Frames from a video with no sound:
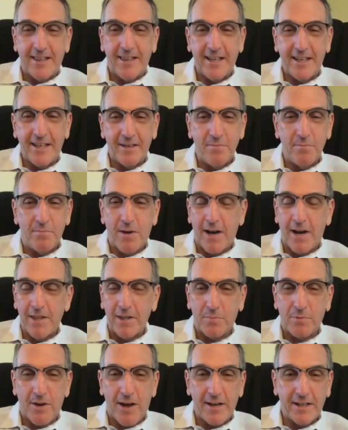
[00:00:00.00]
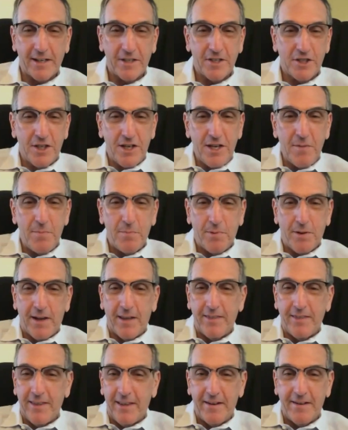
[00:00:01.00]
they can buy the product cheap
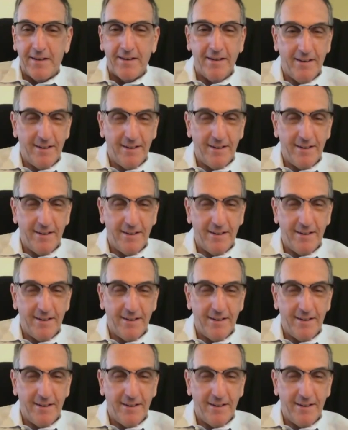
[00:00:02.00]
and then